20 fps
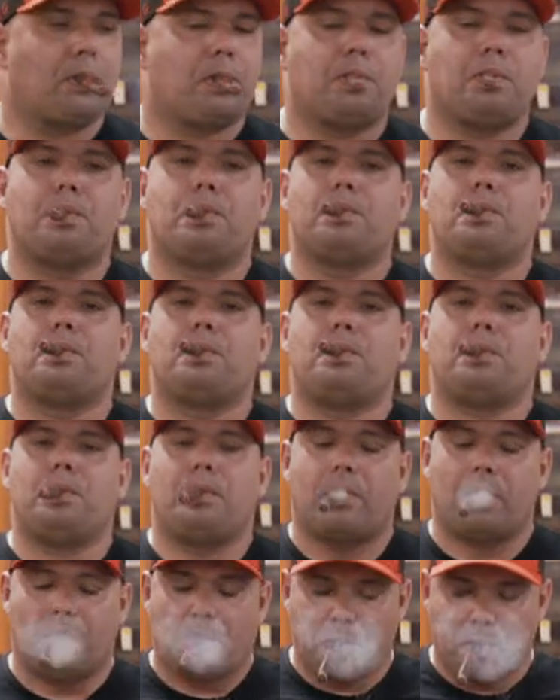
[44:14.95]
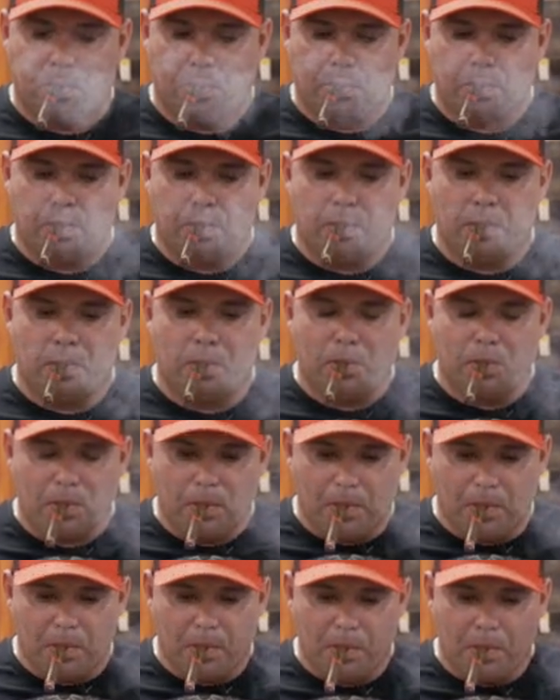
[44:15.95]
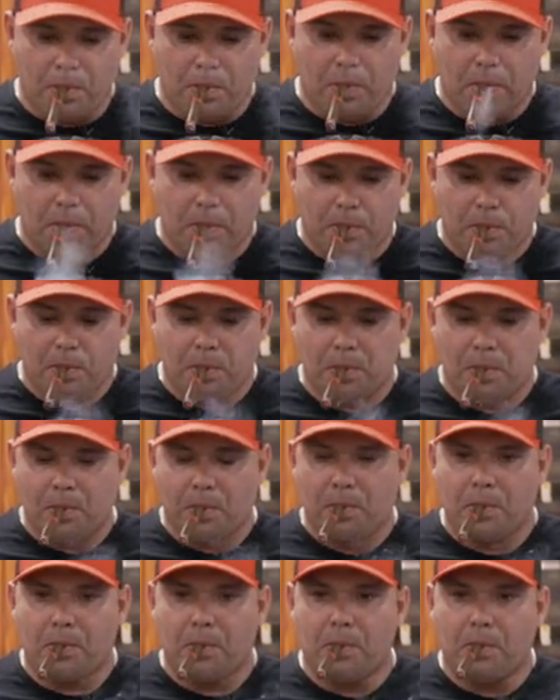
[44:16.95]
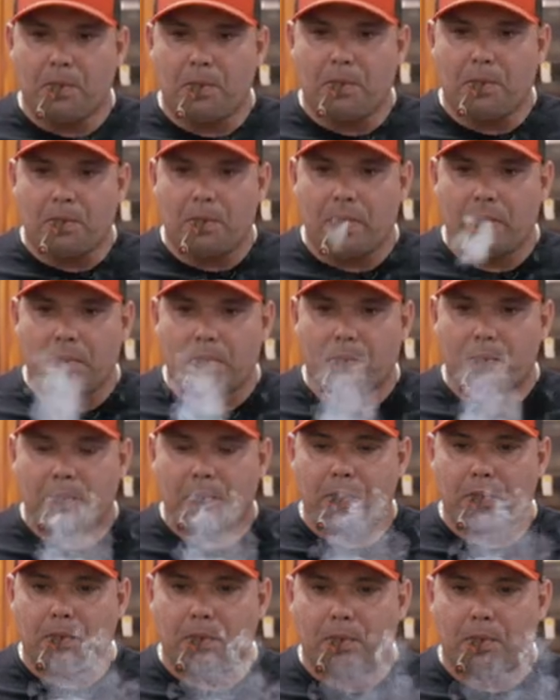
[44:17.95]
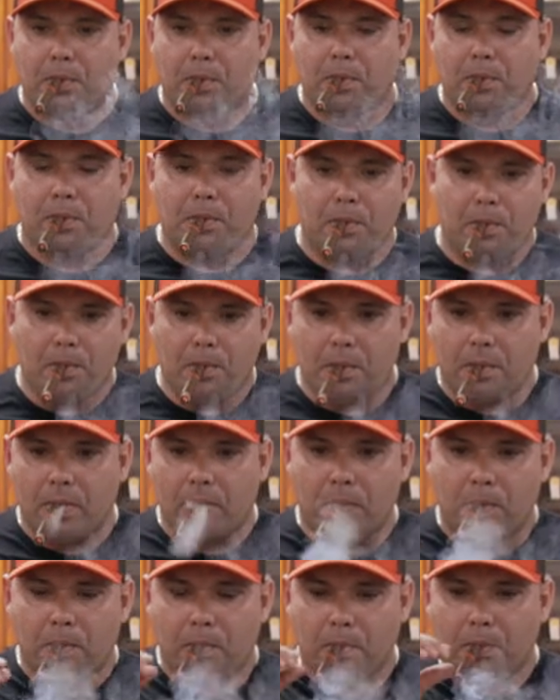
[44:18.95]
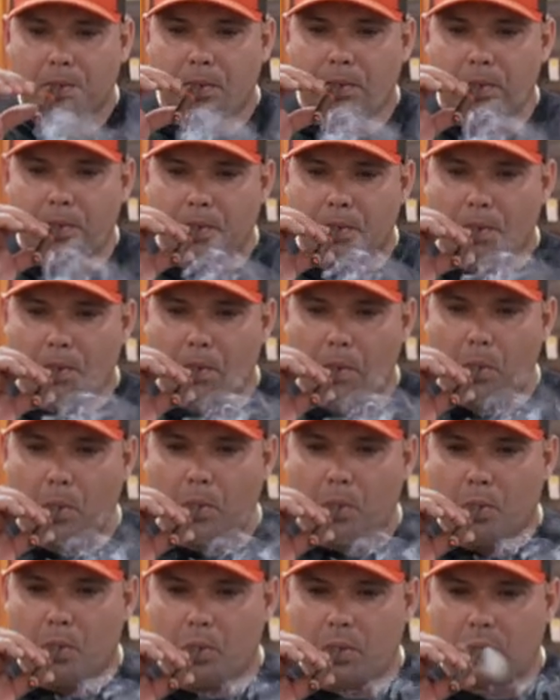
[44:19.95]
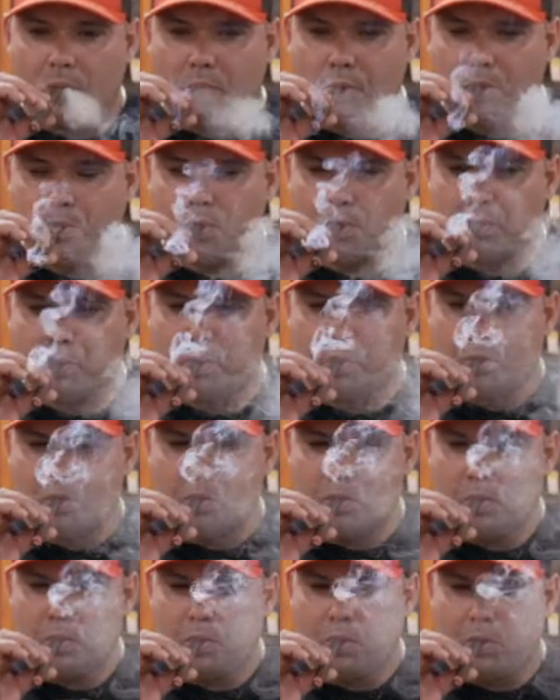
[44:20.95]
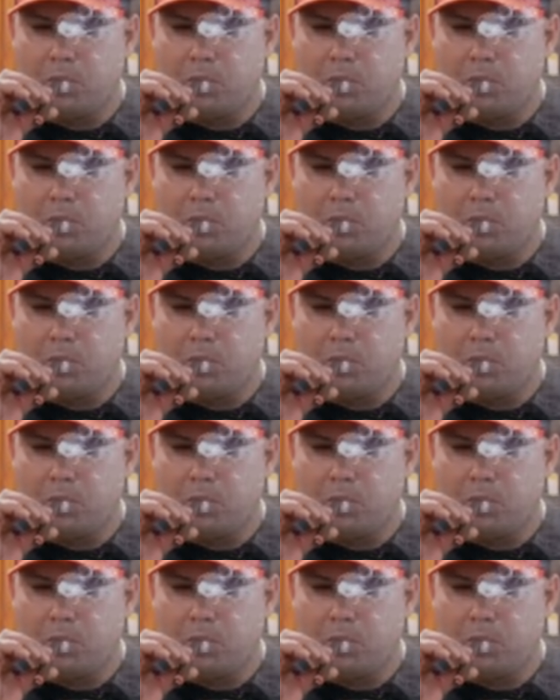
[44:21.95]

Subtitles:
No words are spoken by the person on screen.